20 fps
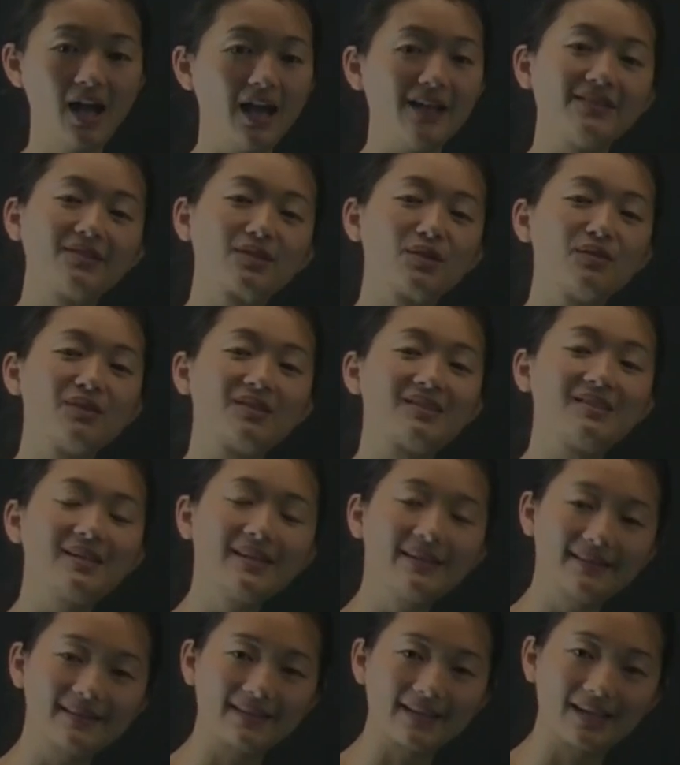And so this
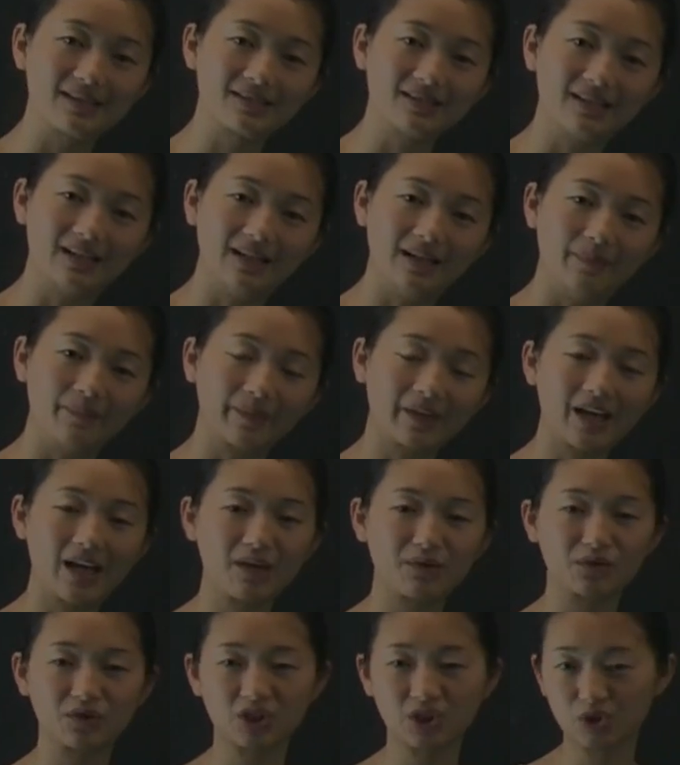data set
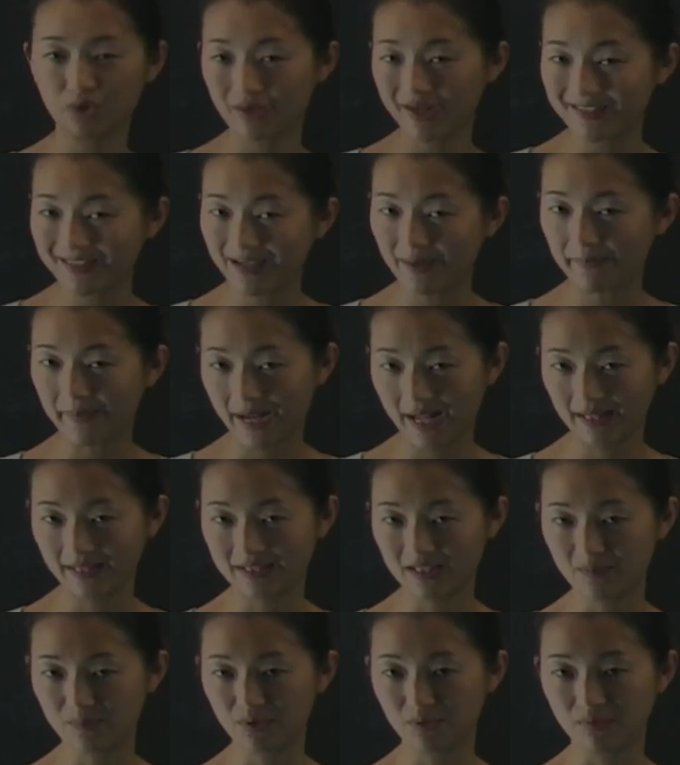kind of strikes that
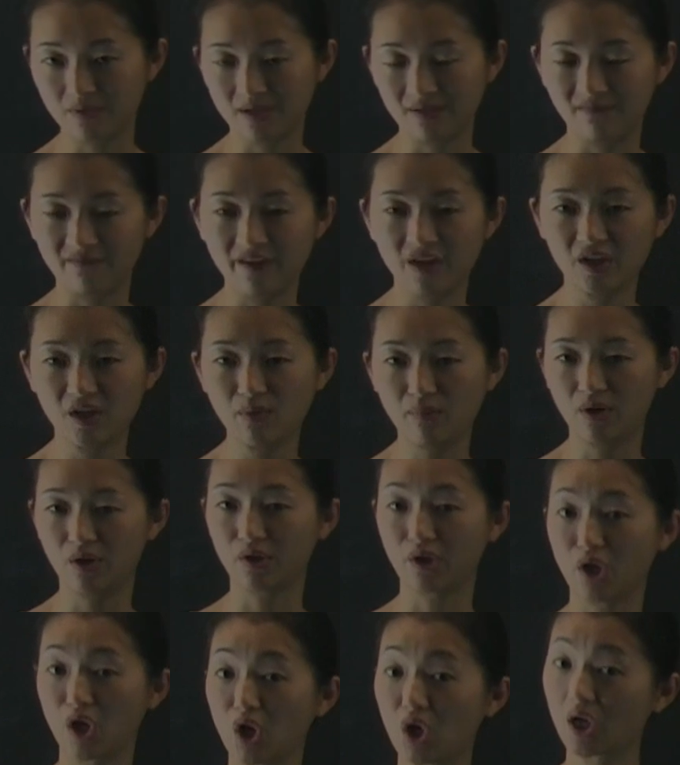balance between very well
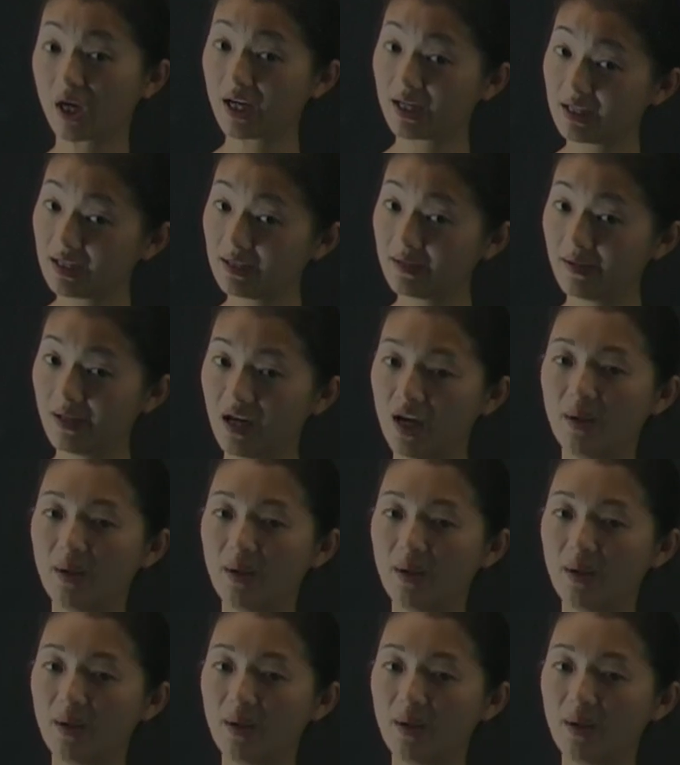curated,